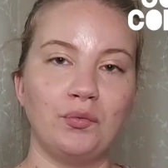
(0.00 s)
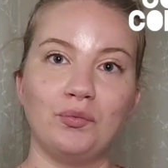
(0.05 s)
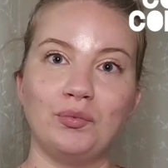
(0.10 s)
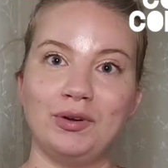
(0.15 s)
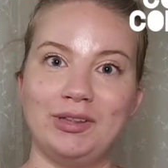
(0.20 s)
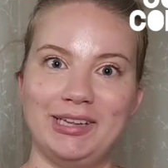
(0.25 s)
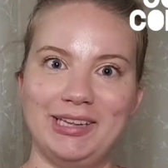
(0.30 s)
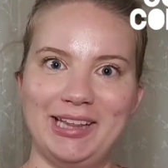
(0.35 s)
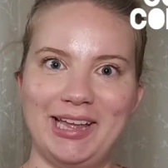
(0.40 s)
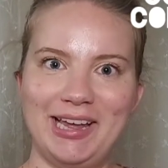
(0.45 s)

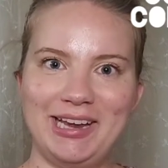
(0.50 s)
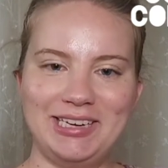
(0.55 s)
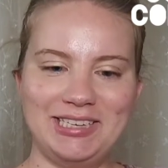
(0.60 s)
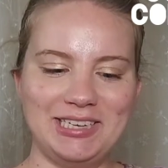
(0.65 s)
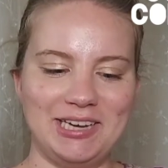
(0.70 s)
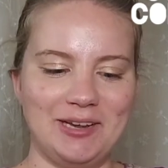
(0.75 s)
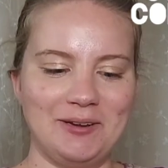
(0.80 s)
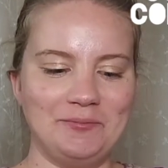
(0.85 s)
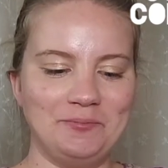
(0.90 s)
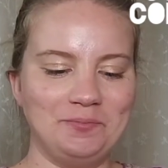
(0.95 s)
really liked
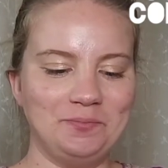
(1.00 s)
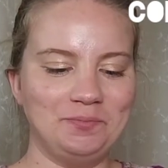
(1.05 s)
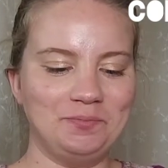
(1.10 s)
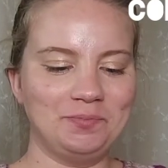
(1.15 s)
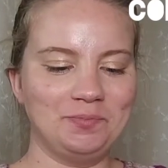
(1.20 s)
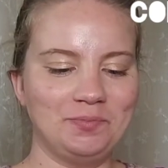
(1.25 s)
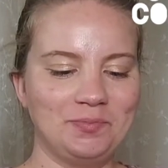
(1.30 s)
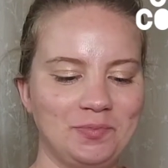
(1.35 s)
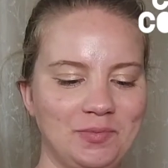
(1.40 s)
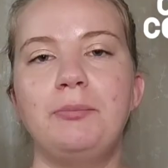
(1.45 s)
it.
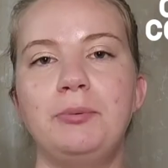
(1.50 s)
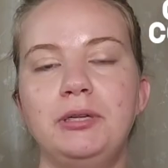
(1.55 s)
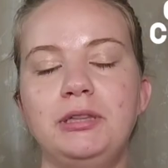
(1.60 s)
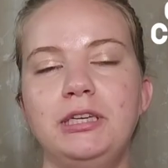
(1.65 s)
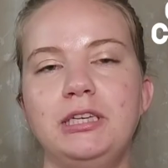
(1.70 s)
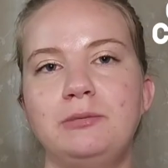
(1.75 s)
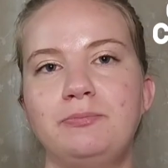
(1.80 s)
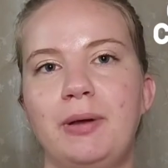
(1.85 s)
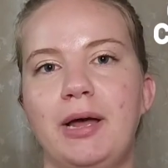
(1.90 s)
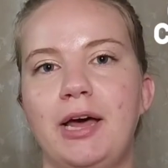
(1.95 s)
I put
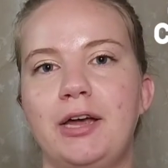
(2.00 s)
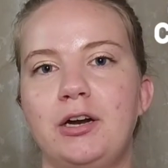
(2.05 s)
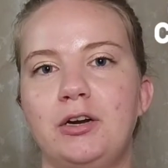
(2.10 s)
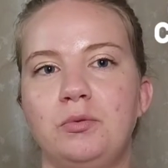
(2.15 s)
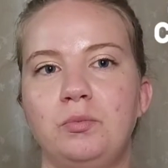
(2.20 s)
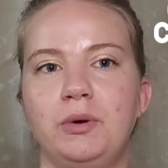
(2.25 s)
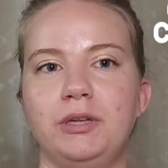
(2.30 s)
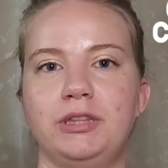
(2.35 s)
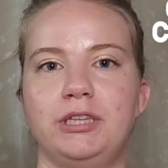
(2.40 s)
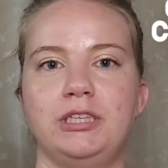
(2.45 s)
this
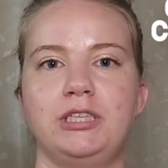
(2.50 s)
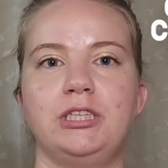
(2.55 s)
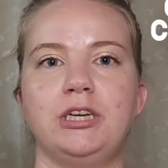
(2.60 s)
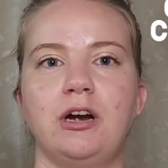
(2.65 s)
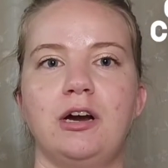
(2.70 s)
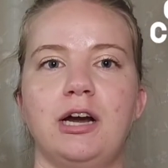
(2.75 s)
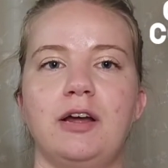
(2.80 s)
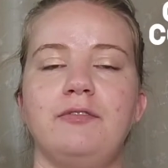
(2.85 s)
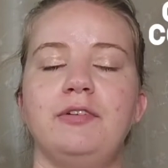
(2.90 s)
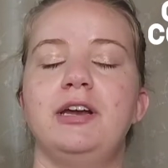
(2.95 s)
pattern with this
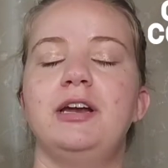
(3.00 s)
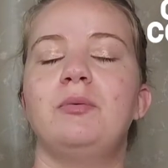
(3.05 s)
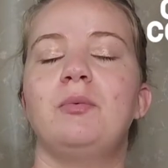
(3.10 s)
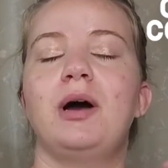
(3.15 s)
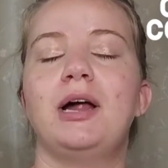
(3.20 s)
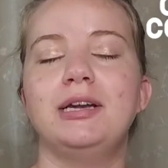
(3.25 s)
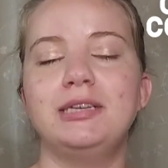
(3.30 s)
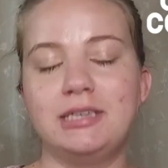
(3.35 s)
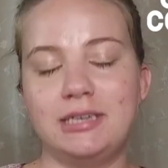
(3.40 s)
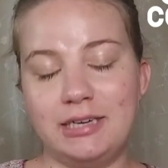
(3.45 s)
yarn. I've
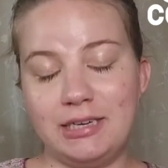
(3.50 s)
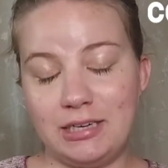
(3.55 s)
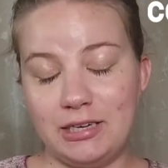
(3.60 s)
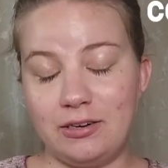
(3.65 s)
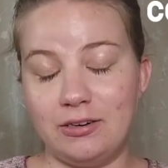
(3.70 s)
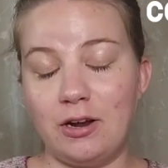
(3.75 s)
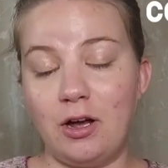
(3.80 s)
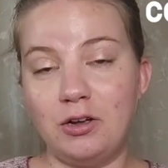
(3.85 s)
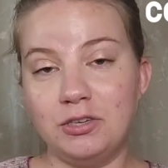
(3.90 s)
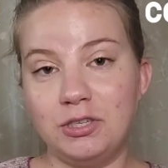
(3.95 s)
wanted
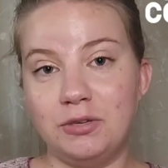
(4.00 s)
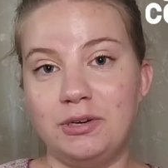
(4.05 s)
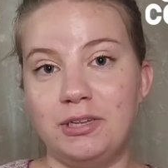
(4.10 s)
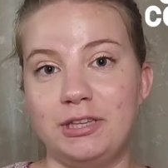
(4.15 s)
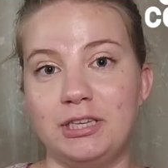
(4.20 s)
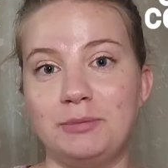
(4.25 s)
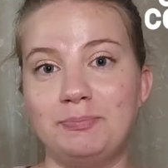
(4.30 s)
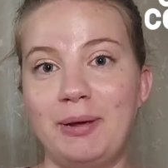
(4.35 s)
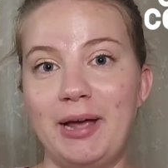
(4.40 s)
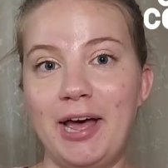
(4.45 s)
to knit
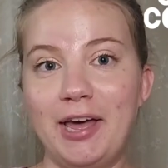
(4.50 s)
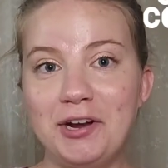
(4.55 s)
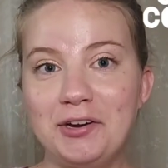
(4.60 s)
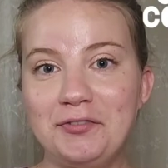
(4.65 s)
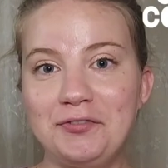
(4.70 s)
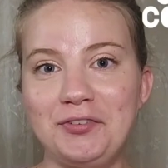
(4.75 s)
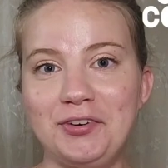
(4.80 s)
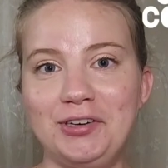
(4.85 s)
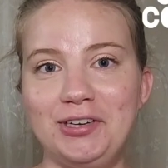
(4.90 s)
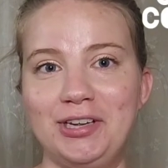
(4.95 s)
this
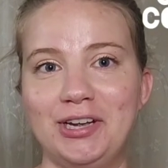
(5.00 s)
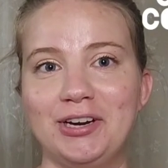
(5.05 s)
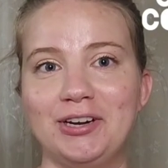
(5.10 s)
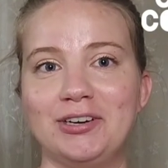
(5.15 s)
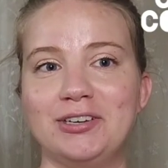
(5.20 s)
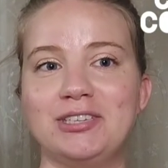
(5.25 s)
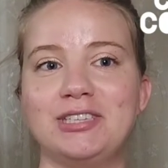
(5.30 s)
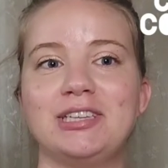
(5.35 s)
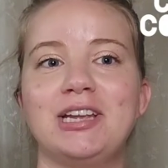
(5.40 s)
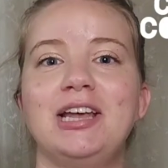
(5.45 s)
pattern for
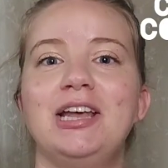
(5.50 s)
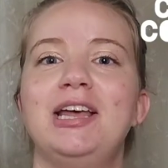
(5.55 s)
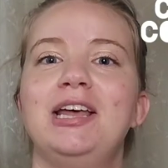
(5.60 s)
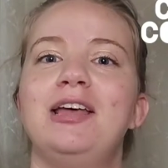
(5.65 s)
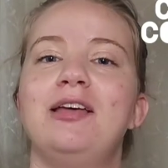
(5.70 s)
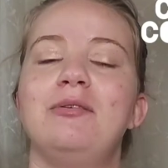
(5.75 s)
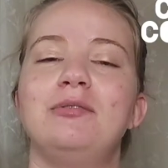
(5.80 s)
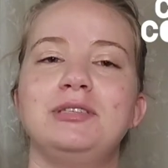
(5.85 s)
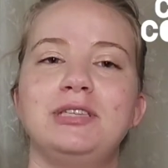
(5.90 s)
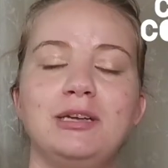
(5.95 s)
years.
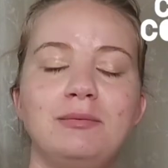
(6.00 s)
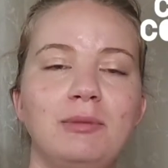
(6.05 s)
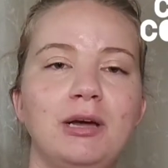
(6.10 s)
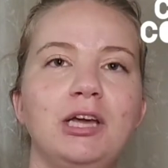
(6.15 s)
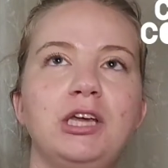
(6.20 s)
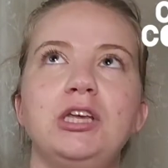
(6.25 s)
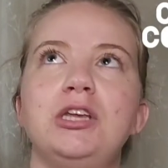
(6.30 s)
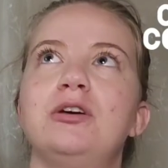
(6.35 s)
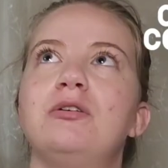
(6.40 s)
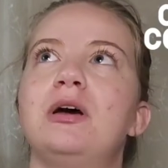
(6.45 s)
It was in
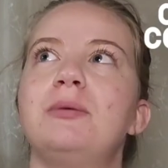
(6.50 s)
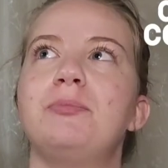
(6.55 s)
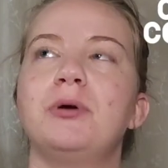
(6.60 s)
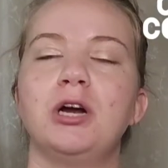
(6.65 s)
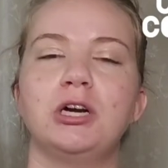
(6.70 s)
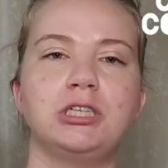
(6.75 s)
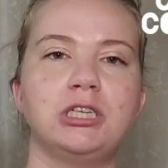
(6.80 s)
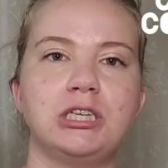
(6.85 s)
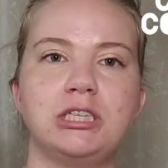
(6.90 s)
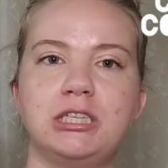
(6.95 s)
my queue. I
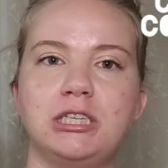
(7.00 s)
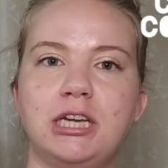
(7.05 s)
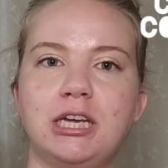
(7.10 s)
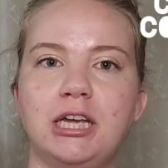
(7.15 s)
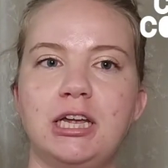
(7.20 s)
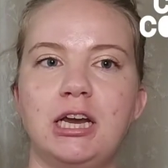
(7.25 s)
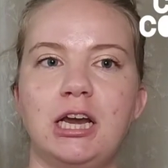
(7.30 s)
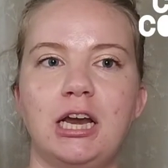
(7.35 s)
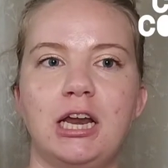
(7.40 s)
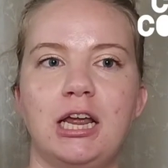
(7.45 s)
purchased
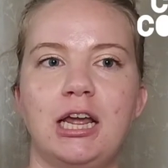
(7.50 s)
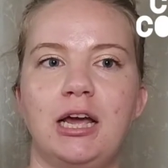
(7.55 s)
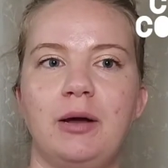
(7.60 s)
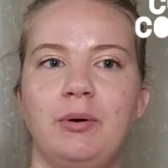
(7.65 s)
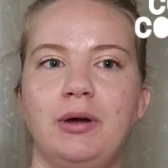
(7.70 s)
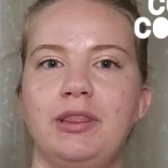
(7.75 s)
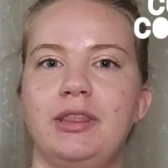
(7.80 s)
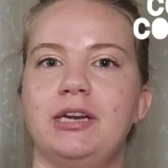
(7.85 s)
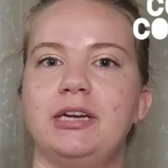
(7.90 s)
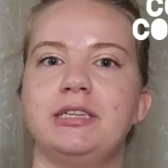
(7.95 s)
it
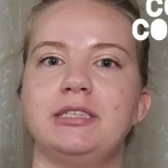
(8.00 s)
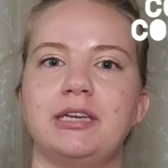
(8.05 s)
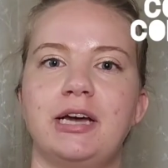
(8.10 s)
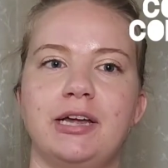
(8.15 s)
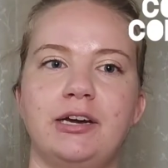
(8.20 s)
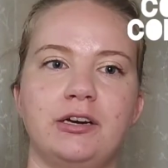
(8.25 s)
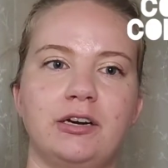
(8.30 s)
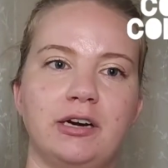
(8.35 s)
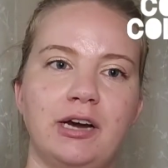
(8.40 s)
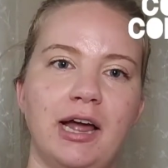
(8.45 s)
when the
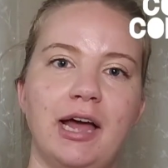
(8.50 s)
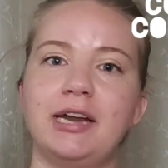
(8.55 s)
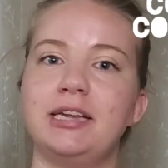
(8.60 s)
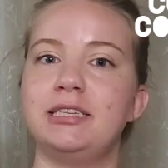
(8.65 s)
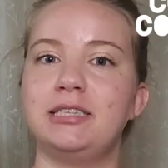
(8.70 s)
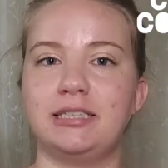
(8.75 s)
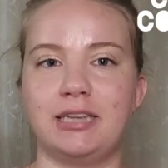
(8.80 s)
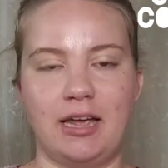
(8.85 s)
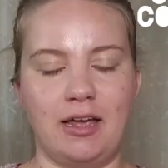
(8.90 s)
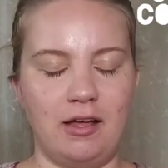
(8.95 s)
designer had a
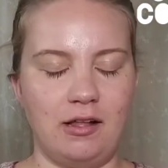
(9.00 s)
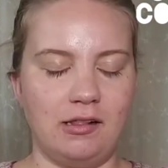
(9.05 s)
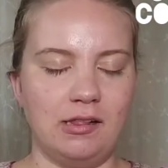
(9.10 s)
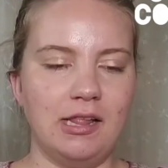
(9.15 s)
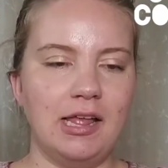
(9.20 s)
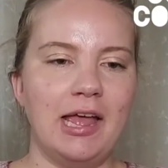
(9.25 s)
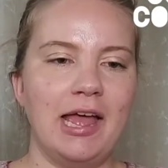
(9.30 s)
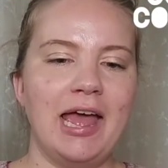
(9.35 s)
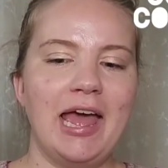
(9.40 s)
sale.